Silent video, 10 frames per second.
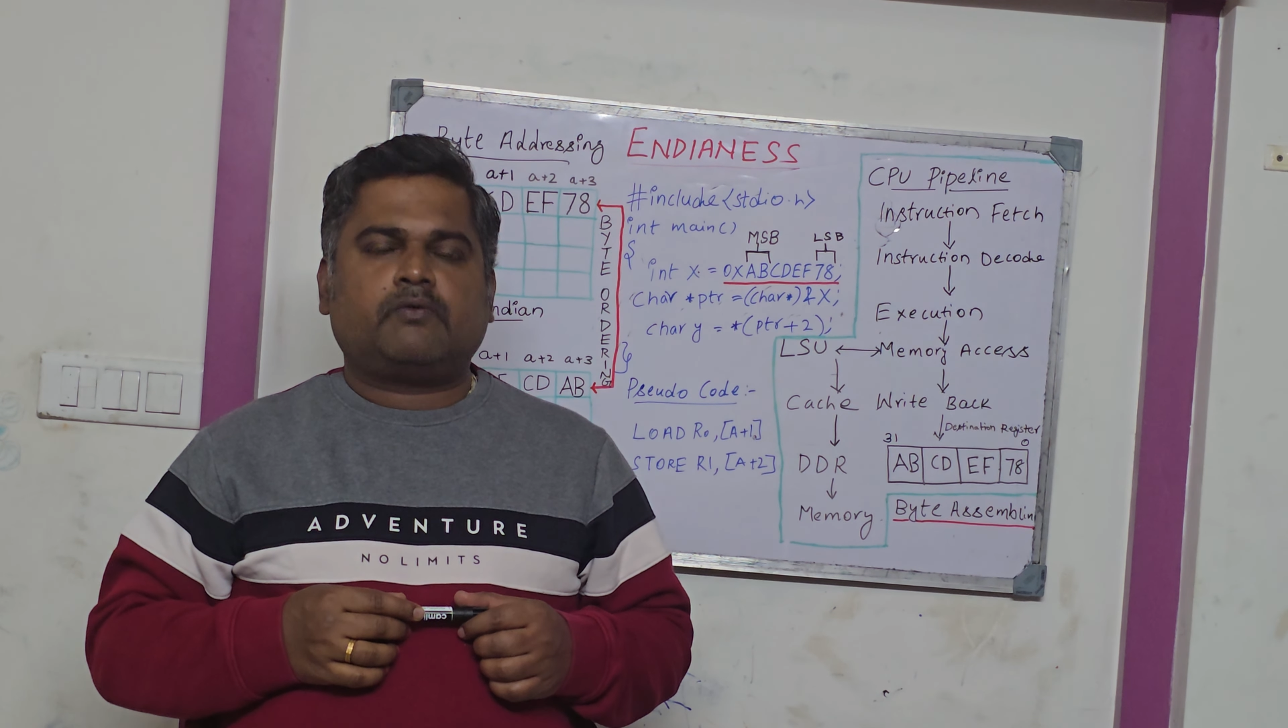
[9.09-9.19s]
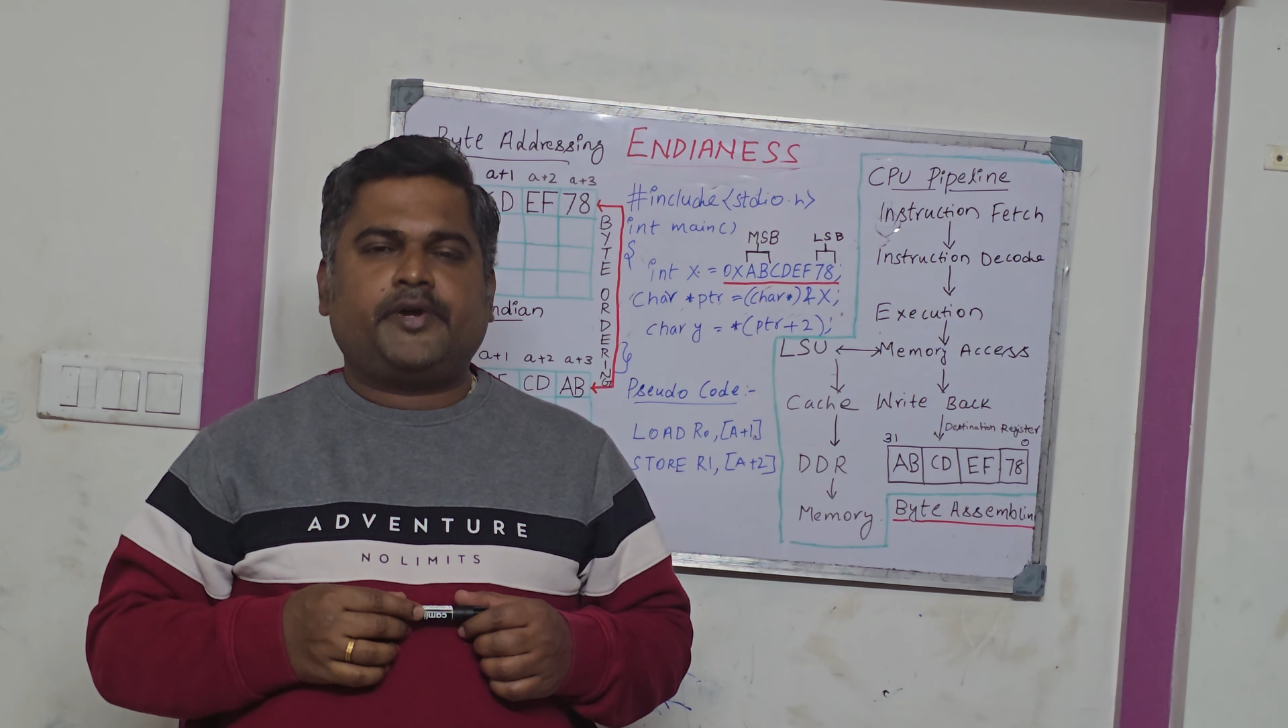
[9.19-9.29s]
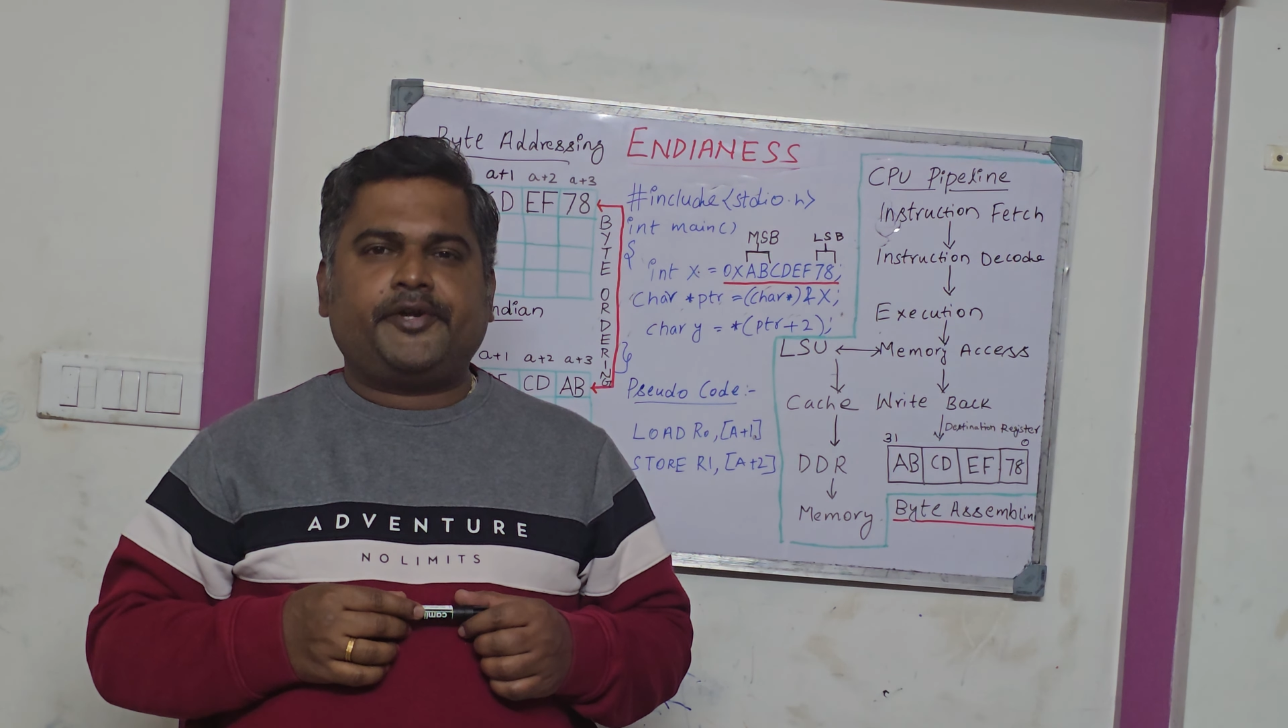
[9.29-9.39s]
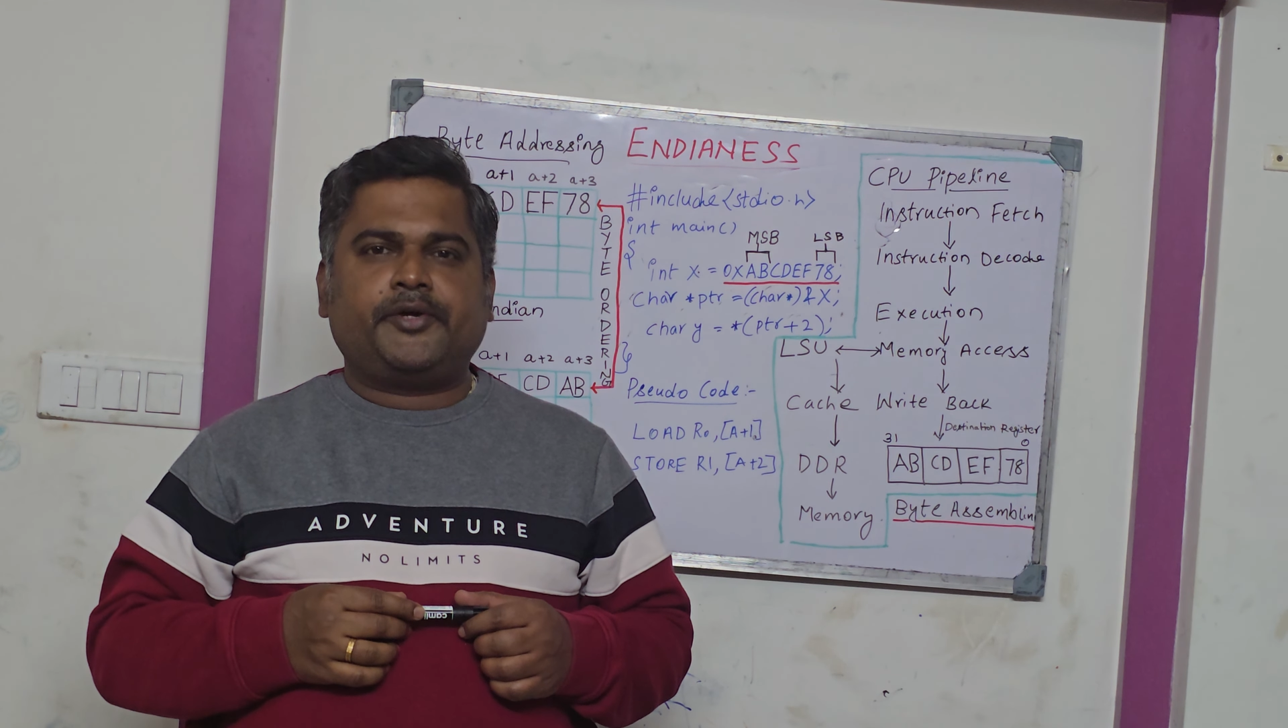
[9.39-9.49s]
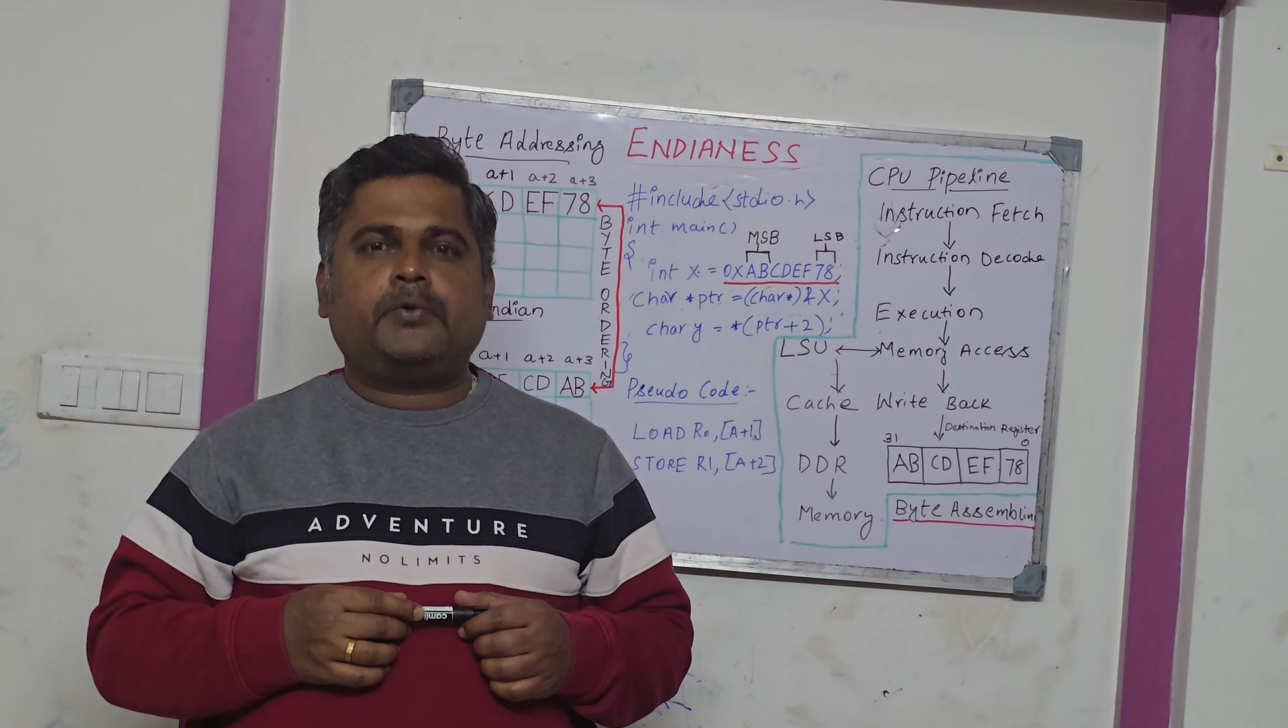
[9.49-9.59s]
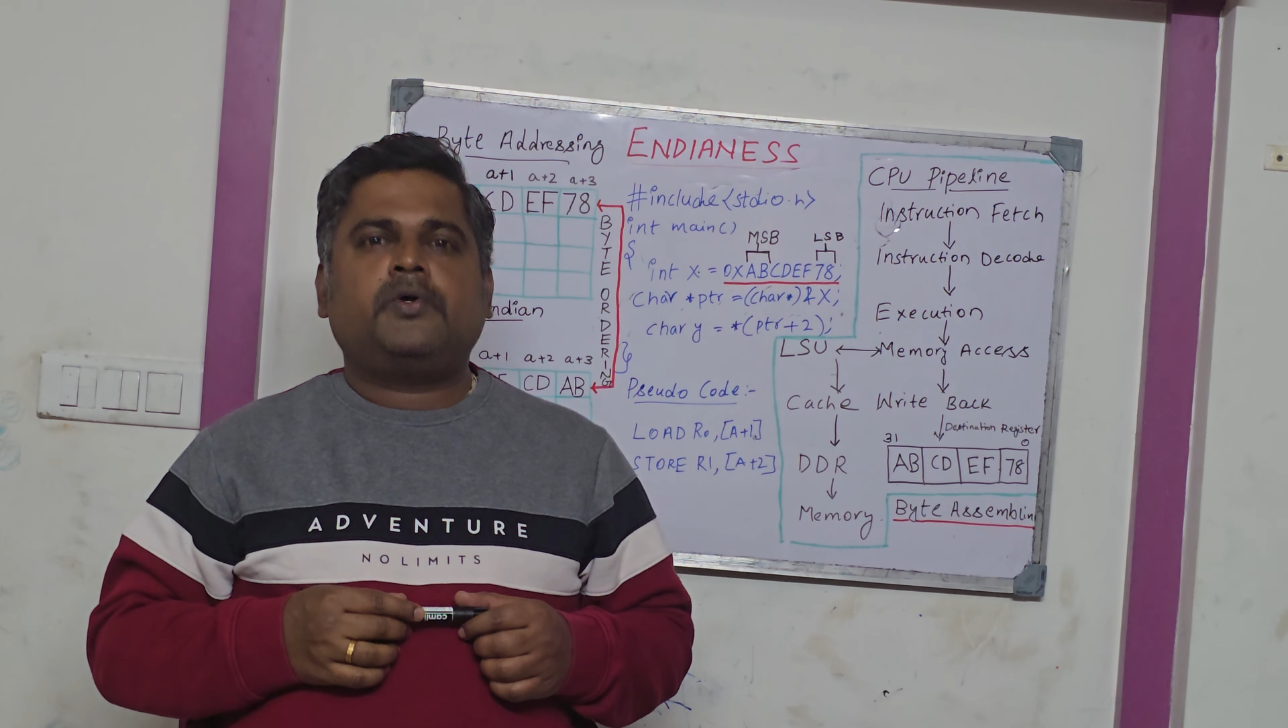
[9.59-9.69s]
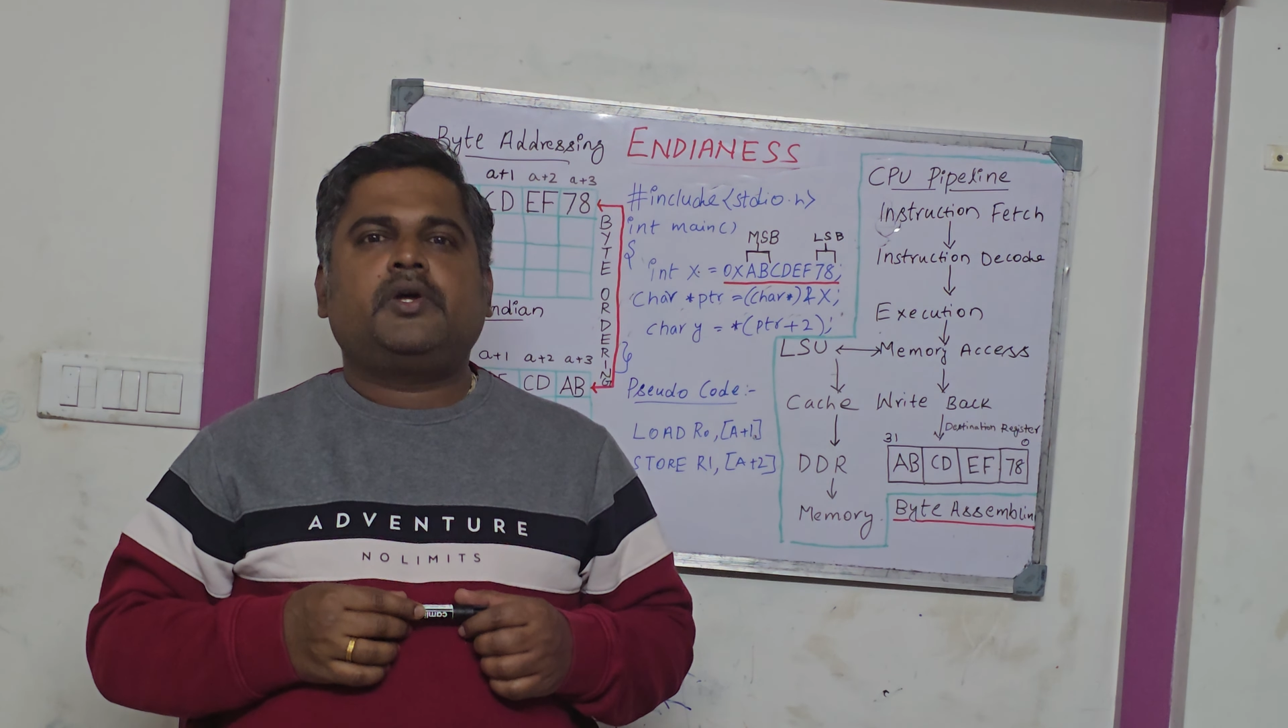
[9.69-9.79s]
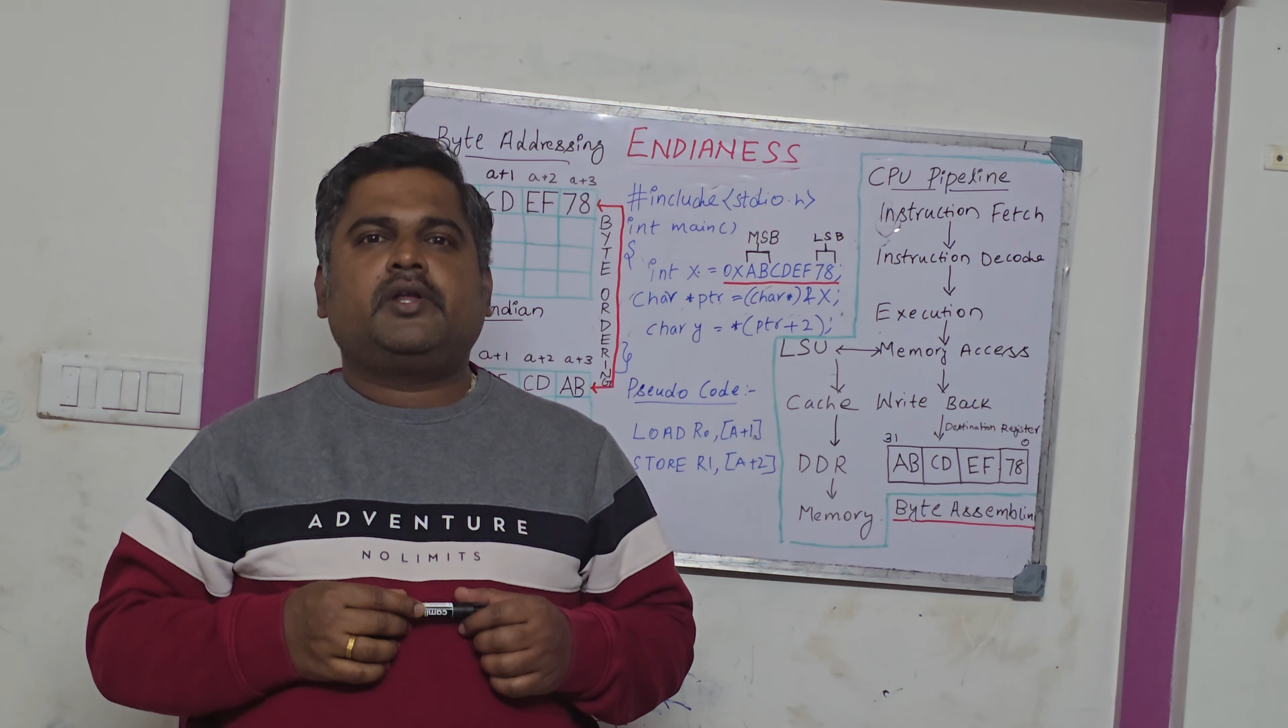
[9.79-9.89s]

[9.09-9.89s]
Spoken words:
video,